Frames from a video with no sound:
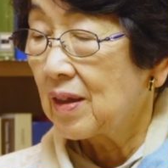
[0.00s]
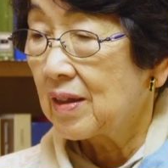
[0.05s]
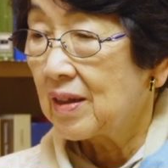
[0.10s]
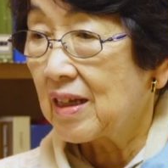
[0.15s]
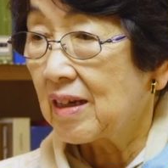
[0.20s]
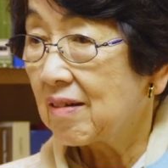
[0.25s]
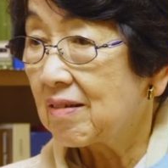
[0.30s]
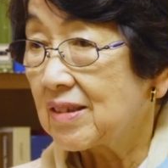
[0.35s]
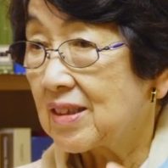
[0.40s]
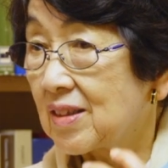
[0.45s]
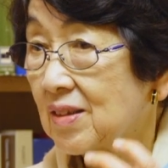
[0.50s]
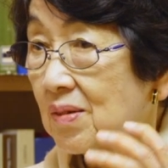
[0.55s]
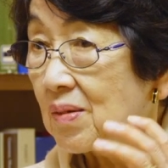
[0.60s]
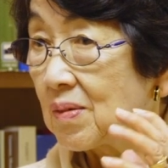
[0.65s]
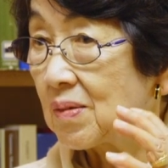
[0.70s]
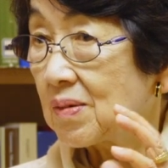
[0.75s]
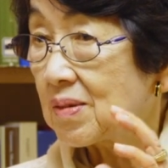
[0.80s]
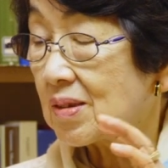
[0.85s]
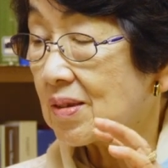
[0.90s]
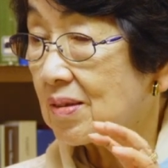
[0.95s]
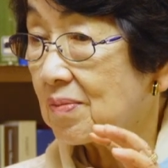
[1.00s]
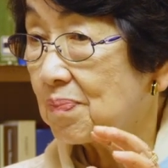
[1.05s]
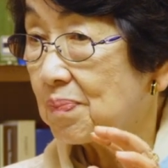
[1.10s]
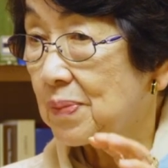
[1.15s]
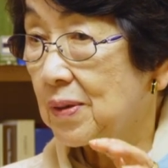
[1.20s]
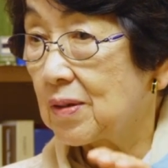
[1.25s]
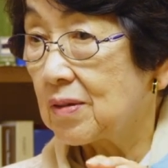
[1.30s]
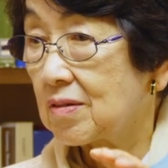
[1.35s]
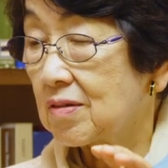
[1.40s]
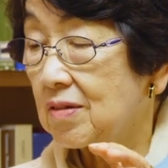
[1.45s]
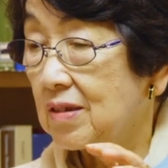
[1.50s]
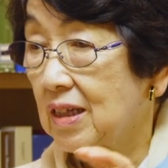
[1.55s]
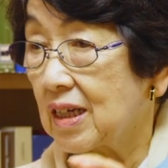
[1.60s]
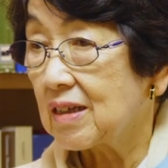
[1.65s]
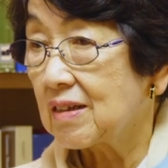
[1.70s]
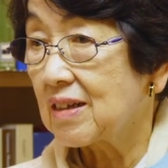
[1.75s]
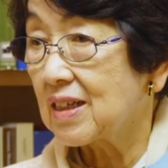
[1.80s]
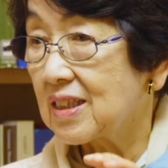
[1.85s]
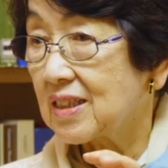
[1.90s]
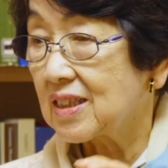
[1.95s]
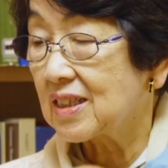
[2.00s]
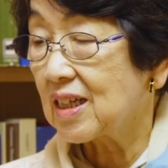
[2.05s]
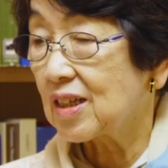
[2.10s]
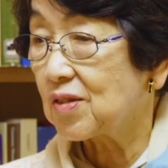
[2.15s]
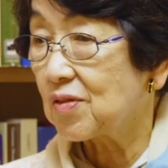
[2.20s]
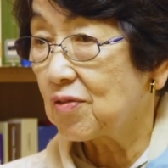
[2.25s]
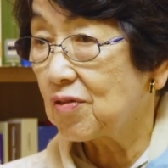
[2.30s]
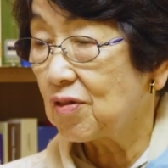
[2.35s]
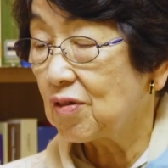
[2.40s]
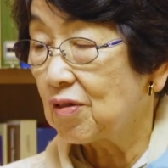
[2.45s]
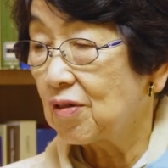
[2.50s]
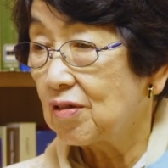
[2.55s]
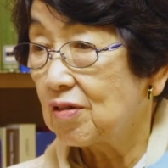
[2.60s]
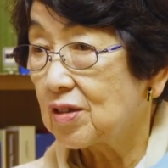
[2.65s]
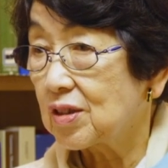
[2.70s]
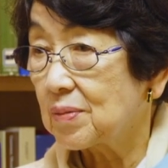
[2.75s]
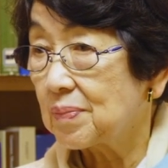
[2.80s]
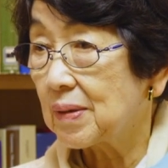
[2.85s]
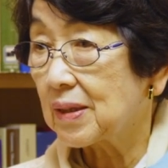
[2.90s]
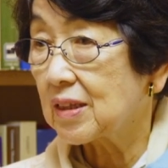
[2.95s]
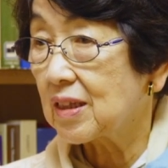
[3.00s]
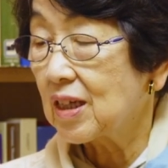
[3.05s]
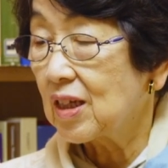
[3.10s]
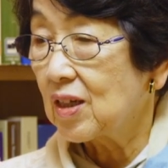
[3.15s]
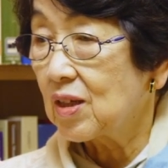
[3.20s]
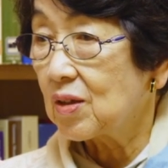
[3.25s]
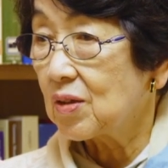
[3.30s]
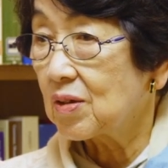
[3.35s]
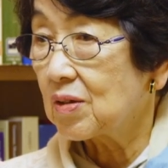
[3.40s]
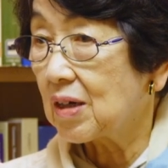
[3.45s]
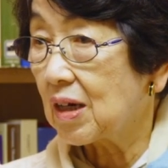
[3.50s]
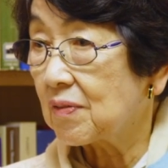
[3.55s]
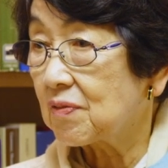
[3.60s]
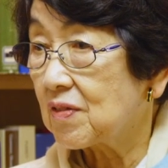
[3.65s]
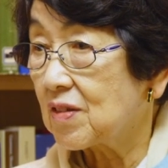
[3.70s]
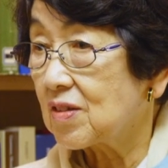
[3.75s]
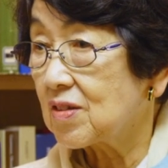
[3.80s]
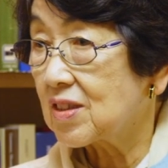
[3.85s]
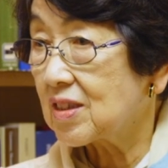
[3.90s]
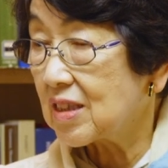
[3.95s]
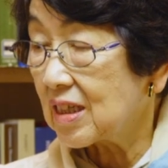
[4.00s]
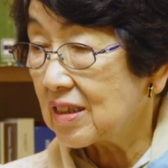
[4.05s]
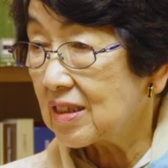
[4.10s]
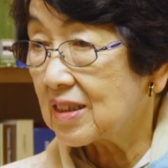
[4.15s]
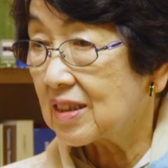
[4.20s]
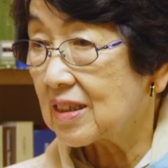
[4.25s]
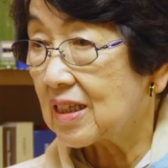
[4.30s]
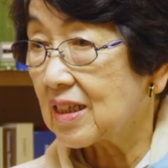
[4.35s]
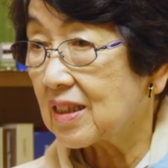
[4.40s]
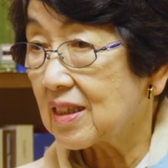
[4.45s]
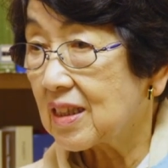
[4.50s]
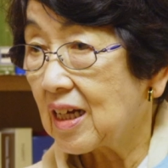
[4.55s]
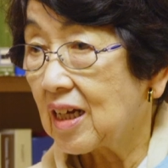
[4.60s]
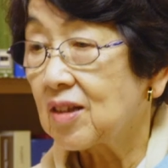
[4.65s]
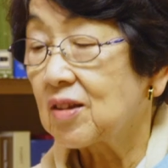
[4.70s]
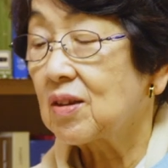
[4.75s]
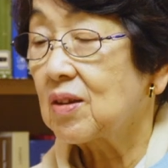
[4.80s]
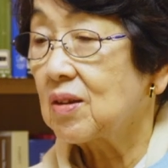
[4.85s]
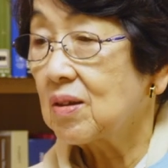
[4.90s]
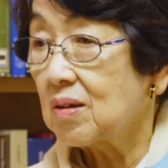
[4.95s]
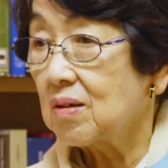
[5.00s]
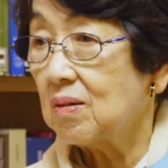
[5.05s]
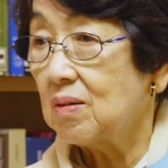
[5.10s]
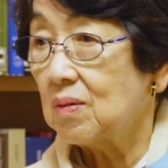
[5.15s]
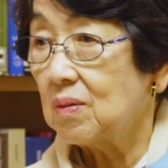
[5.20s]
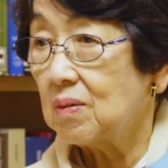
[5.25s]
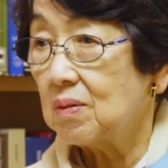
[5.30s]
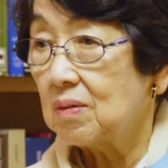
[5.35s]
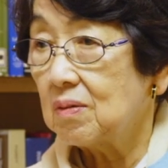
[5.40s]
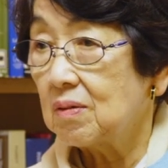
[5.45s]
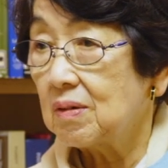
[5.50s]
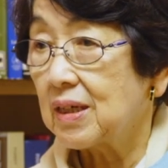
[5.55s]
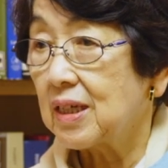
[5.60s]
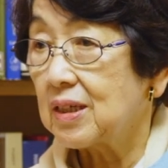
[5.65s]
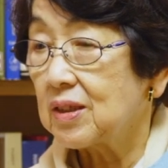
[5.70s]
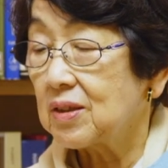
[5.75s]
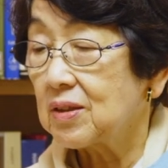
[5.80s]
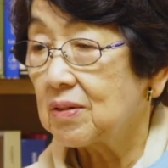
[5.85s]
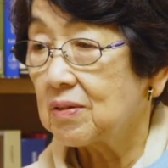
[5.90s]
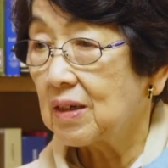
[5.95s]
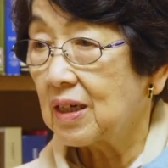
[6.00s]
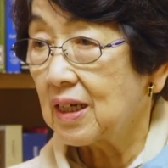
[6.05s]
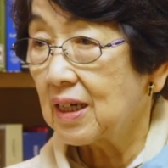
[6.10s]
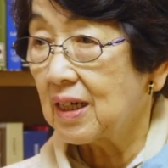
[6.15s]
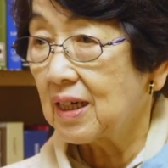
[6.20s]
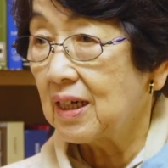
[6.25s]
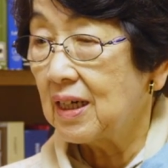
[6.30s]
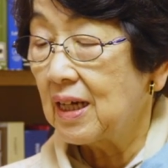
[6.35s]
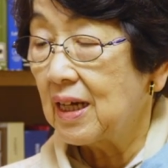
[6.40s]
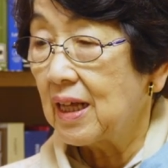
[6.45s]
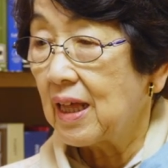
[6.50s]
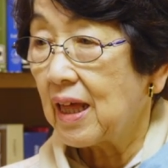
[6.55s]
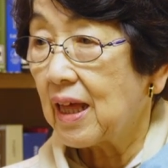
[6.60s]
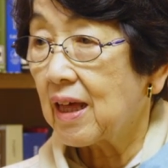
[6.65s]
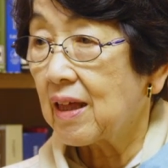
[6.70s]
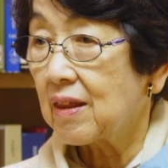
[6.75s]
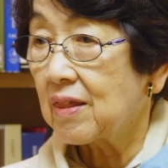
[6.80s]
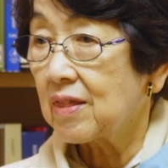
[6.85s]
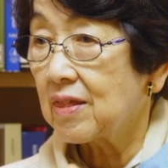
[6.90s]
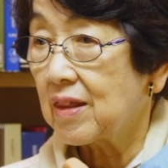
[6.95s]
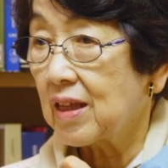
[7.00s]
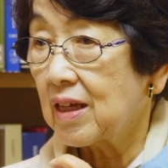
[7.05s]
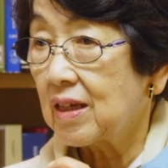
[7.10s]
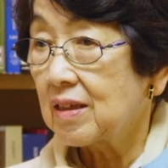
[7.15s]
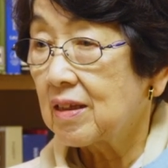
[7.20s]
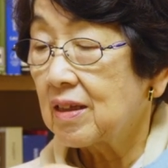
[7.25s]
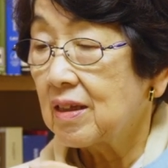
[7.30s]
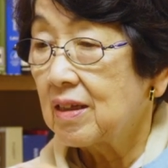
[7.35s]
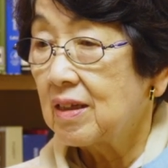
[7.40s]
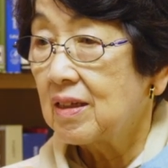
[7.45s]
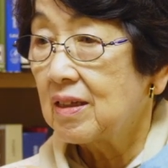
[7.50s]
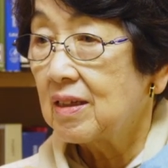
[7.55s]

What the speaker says: there is no clearly set rules, but you have to sense it and know where you are, and then